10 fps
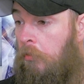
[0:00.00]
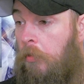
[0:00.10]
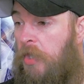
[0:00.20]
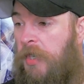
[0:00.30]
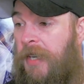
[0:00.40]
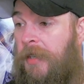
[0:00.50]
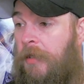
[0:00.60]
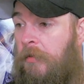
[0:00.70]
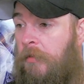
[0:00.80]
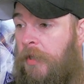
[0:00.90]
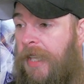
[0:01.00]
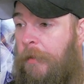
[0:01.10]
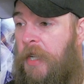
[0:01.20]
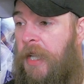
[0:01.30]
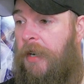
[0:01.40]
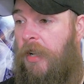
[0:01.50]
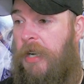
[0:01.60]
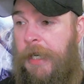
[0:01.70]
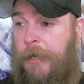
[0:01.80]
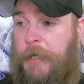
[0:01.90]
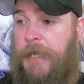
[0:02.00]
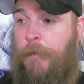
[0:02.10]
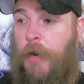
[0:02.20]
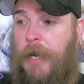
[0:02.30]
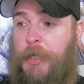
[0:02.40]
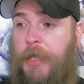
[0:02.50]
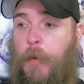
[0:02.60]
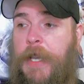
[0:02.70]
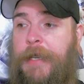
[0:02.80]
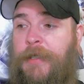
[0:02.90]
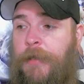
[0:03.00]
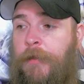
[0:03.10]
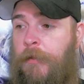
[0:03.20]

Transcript: We're just going to keep clicking along here. Just keep watching the weeks.